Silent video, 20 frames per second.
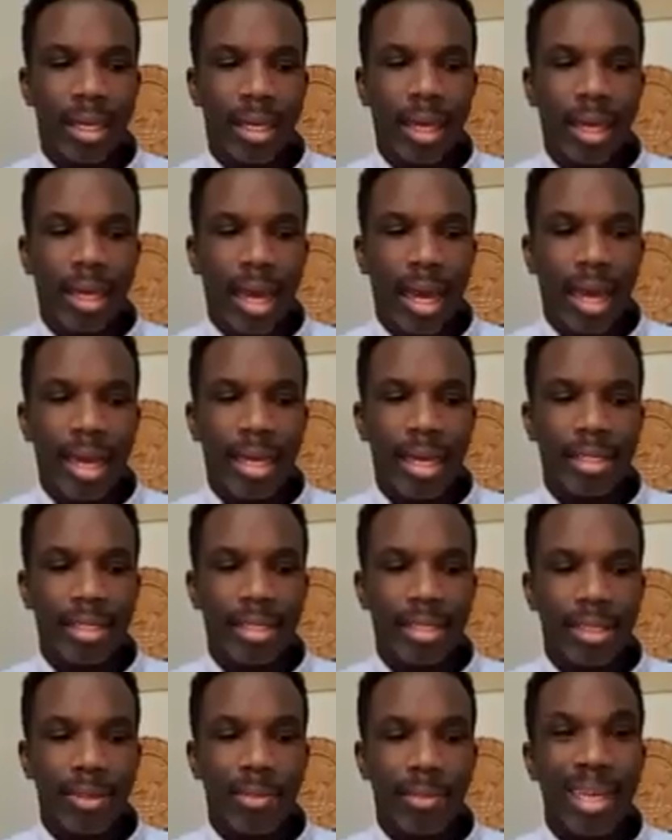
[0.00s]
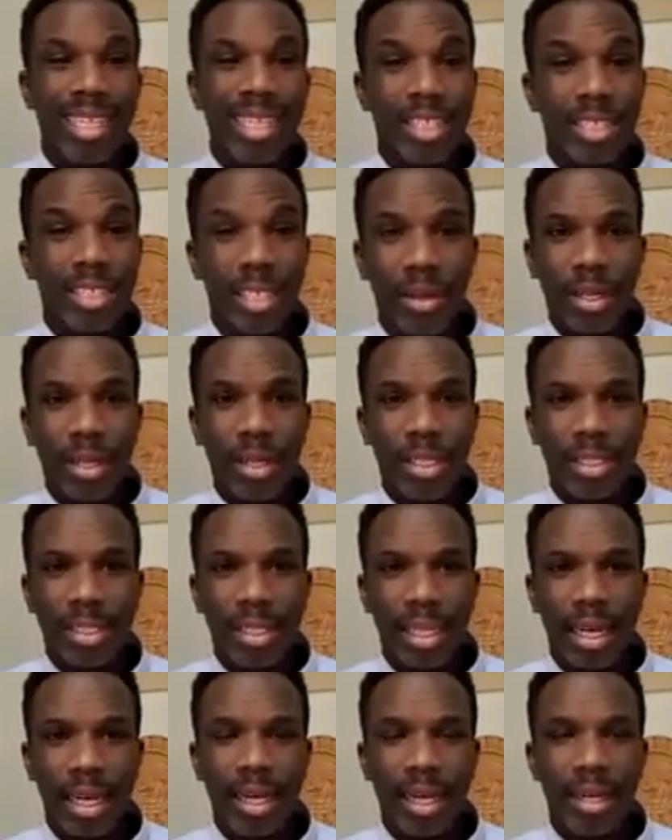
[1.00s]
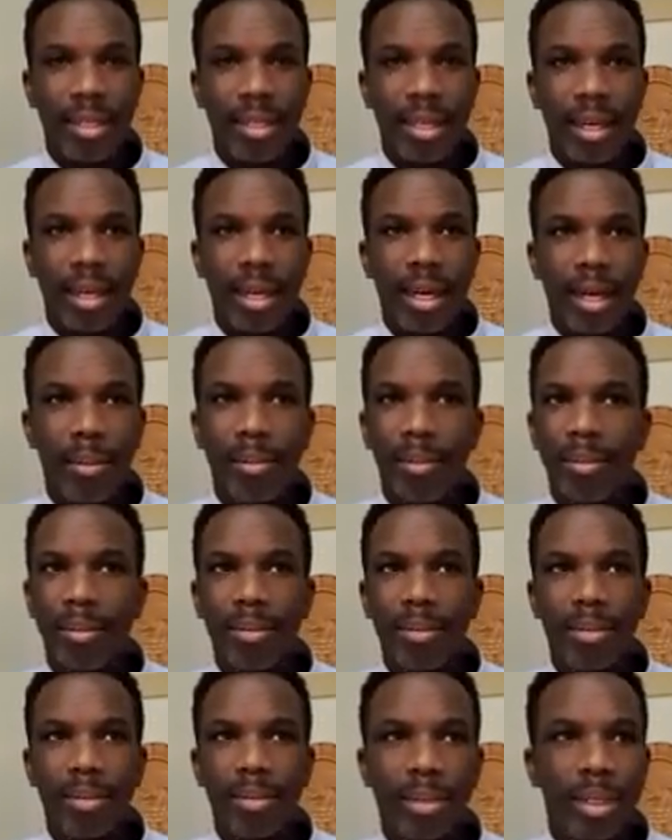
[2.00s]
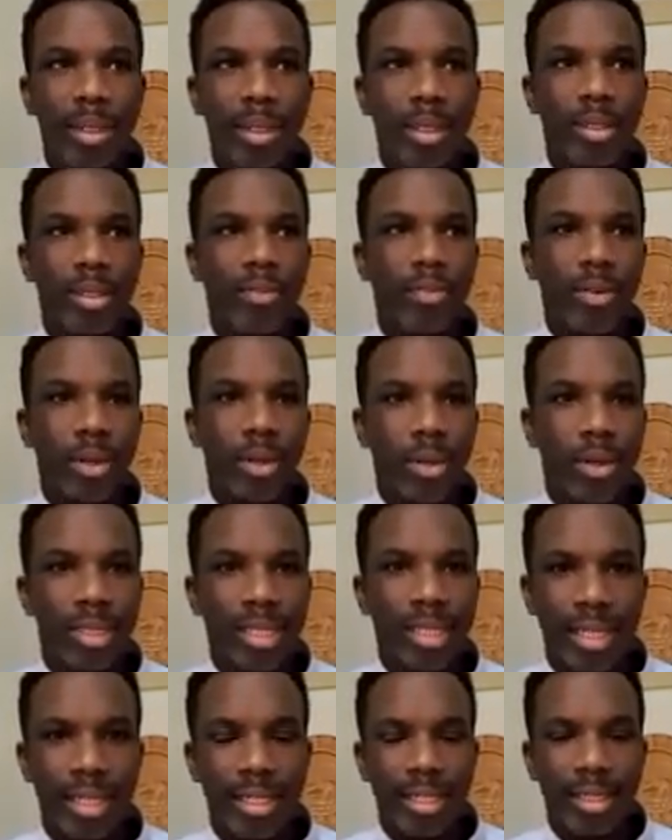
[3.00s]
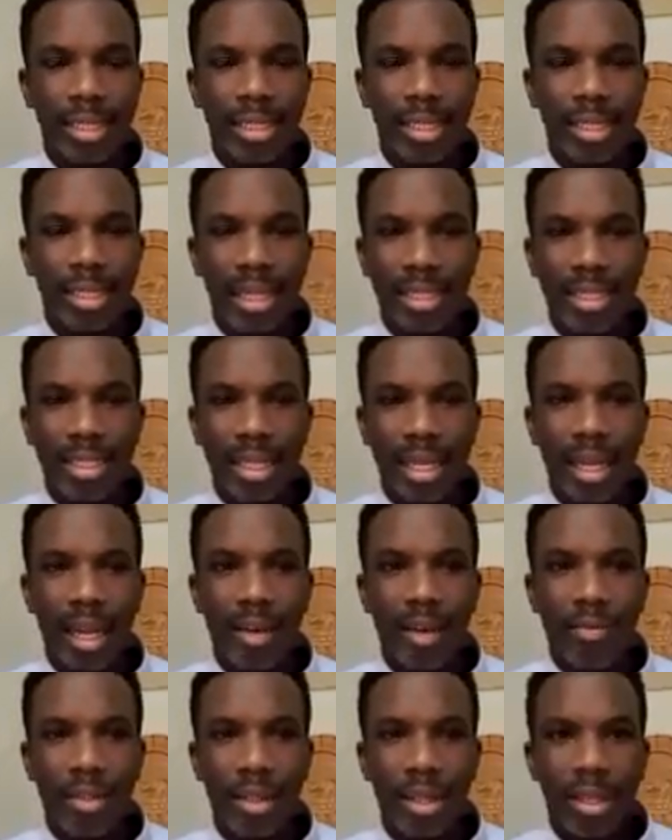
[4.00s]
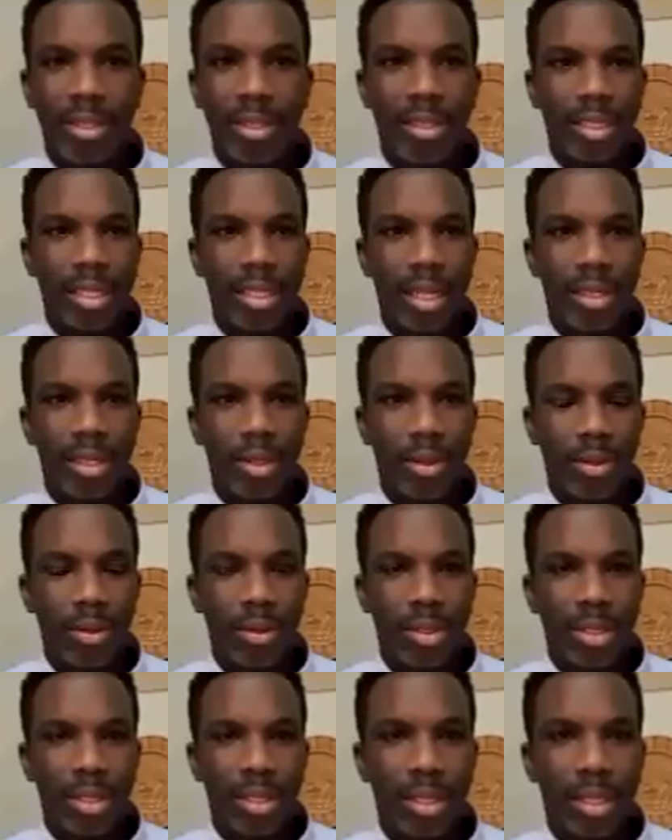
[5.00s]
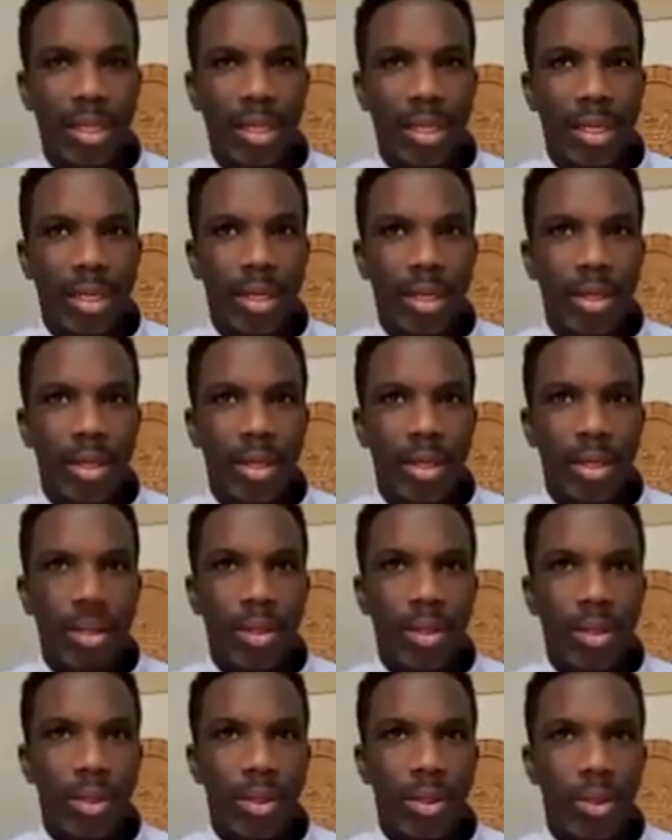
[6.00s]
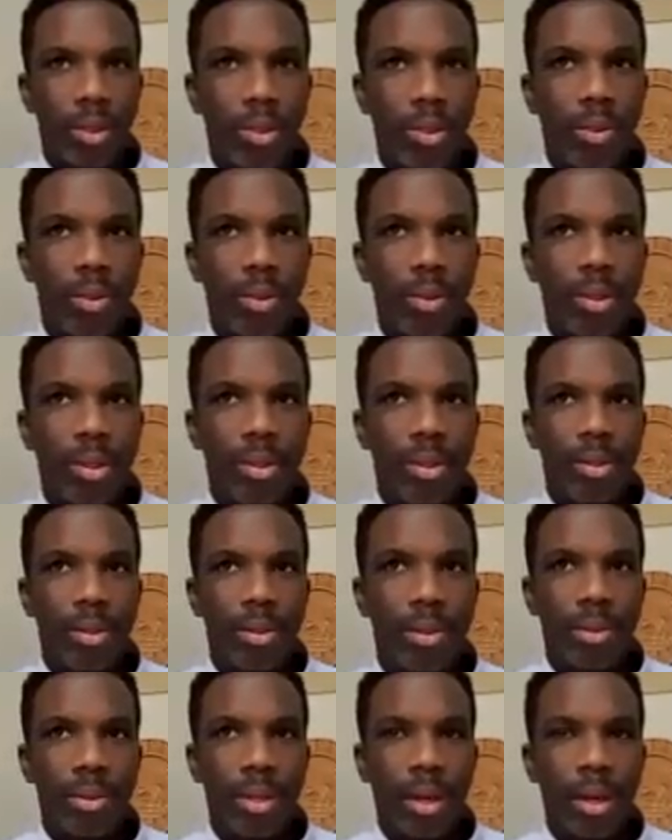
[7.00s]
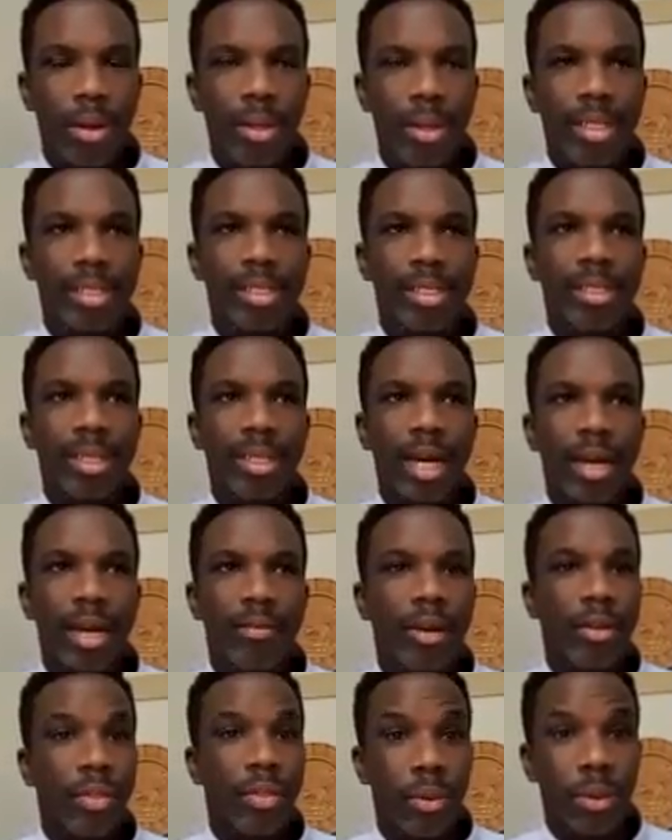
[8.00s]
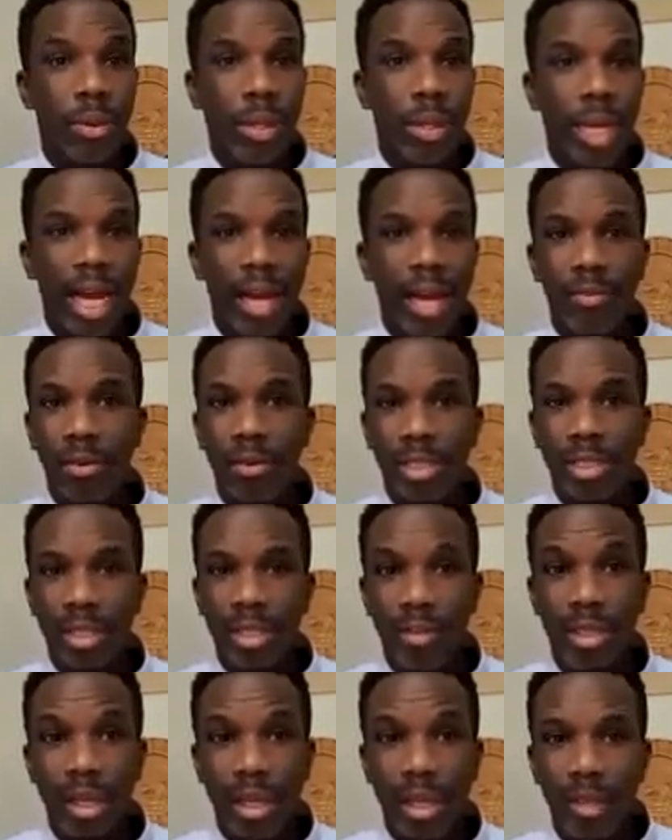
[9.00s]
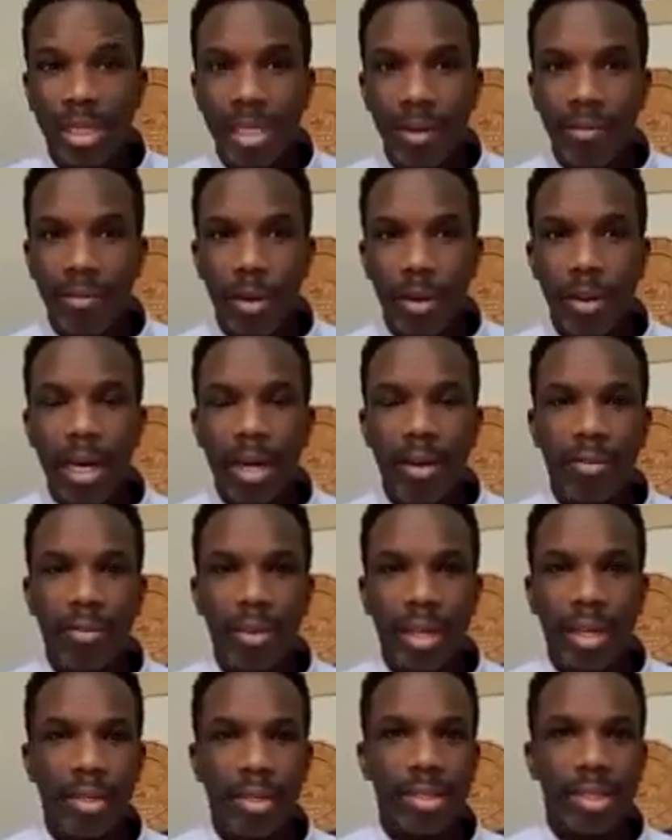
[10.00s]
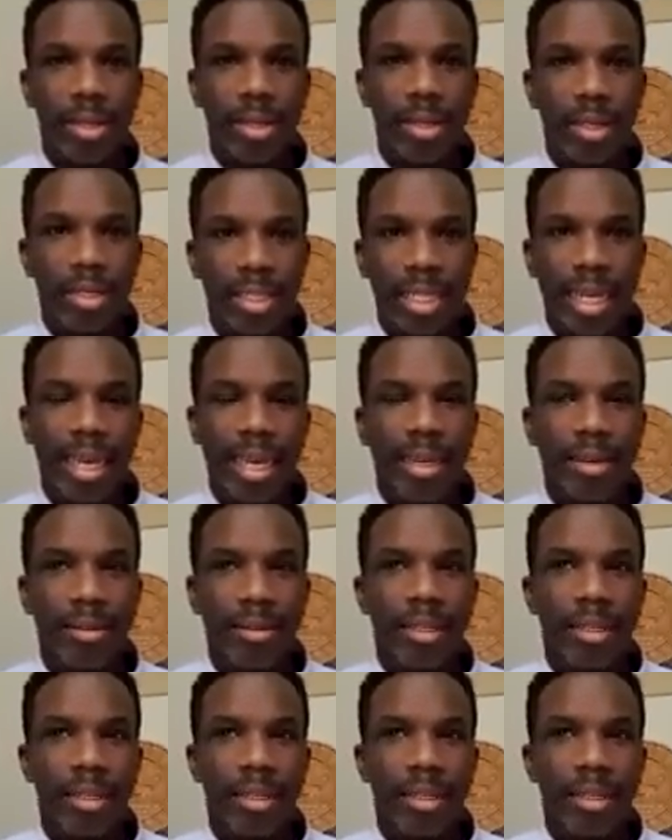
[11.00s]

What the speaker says: And you may just notice that through your day-to-day life that you notice either a thought you have or something that comes out of your mouth. Like you start saying,